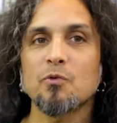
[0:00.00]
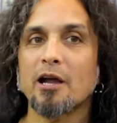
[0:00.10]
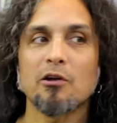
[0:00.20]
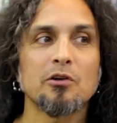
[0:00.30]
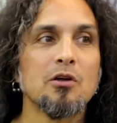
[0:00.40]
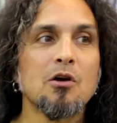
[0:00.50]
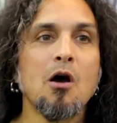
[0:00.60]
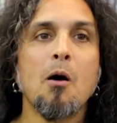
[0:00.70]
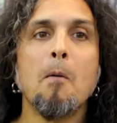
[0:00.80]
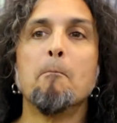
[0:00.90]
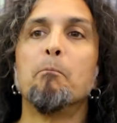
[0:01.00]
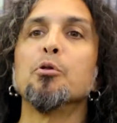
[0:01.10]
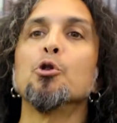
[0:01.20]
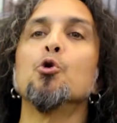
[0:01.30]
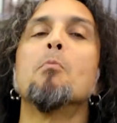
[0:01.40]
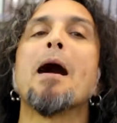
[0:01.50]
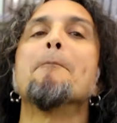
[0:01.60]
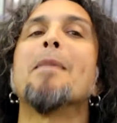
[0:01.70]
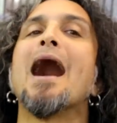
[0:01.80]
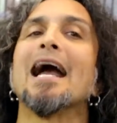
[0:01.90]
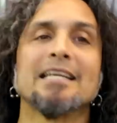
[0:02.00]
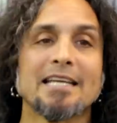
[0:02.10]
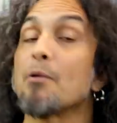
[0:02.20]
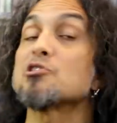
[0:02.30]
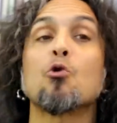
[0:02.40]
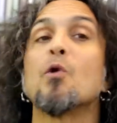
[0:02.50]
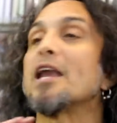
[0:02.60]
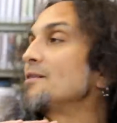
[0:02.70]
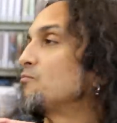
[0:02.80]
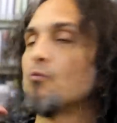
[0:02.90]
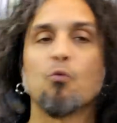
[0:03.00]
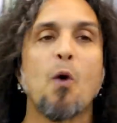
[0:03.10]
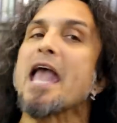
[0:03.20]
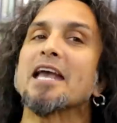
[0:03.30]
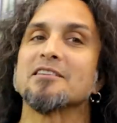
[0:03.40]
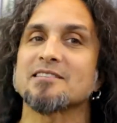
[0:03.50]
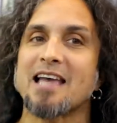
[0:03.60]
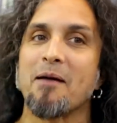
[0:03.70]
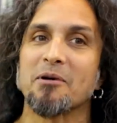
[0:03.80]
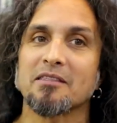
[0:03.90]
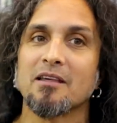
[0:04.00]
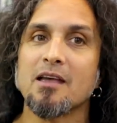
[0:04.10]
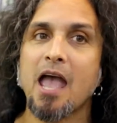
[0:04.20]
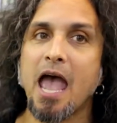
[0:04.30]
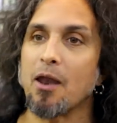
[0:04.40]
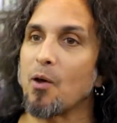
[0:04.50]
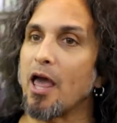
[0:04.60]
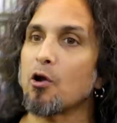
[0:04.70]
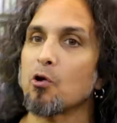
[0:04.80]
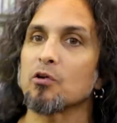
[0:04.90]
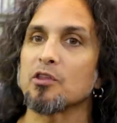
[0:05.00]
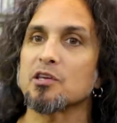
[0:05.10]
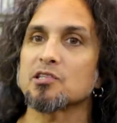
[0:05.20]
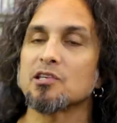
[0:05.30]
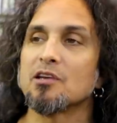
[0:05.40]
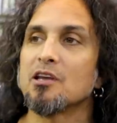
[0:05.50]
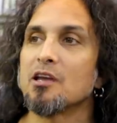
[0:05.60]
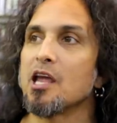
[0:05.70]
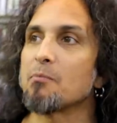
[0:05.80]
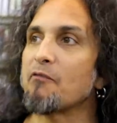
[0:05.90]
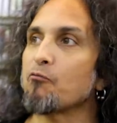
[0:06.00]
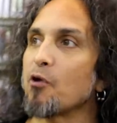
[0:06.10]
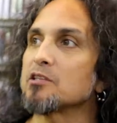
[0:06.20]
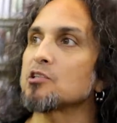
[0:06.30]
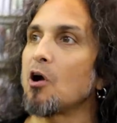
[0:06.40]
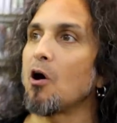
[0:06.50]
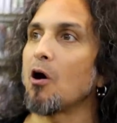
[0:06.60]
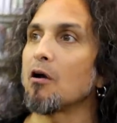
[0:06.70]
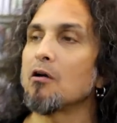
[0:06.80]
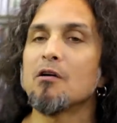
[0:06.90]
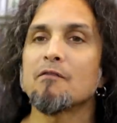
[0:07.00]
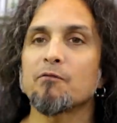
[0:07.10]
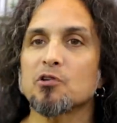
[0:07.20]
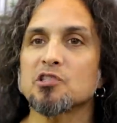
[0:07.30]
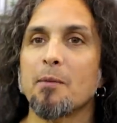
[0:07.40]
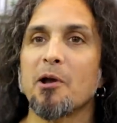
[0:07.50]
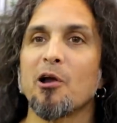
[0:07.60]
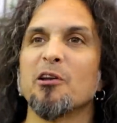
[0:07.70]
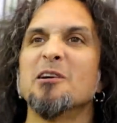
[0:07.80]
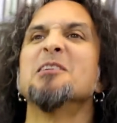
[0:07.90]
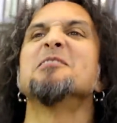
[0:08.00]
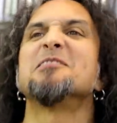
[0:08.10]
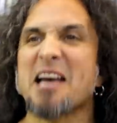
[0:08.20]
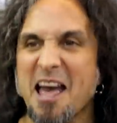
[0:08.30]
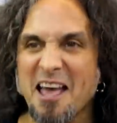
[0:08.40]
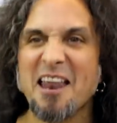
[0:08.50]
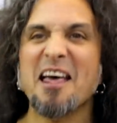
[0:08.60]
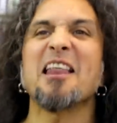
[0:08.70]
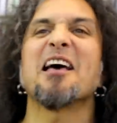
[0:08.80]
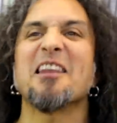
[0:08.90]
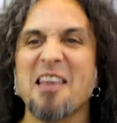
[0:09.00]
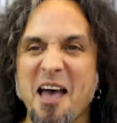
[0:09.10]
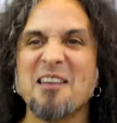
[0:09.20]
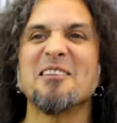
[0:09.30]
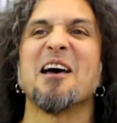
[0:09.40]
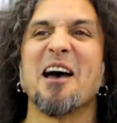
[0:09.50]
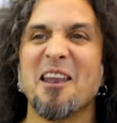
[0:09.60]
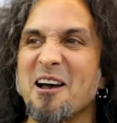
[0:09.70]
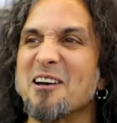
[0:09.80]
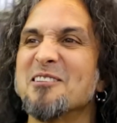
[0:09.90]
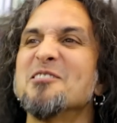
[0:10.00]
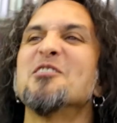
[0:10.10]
record blew my mind, and I was already way into Sabbath. And when I heard this in my friend's car, first time I heard, da-na-na-na-na-na-na.